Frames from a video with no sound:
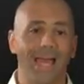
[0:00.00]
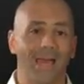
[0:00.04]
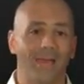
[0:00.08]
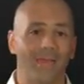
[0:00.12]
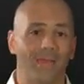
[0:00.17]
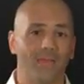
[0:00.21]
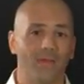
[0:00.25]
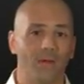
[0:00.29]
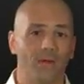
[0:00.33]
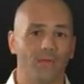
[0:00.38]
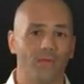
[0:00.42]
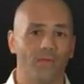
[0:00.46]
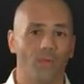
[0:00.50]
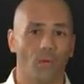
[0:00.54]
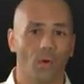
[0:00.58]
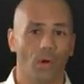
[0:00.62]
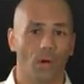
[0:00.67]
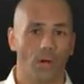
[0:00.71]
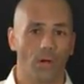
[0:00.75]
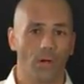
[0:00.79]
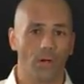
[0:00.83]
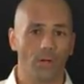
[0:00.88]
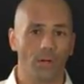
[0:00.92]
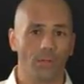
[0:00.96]
and
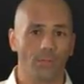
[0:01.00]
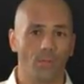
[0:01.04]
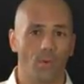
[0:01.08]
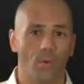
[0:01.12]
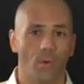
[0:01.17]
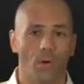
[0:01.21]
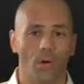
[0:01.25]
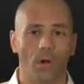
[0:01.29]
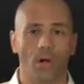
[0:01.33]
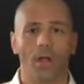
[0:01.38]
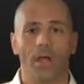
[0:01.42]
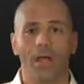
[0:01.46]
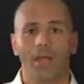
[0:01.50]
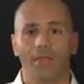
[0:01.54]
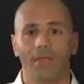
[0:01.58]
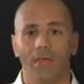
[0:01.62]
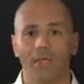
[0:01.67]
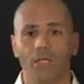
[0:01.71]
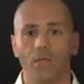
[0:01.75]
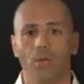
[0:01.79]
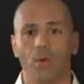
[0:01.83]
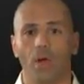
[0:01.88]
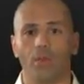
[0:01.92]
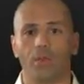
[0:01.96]
therefore earn more
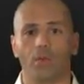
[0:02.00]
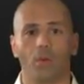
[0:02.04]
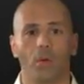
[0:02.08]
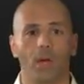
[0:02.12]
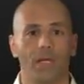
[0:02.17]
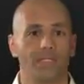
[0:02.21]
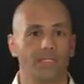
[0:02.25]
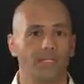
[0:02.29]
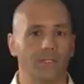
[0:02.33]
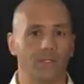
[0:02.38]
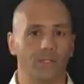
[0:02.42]
than you otherwise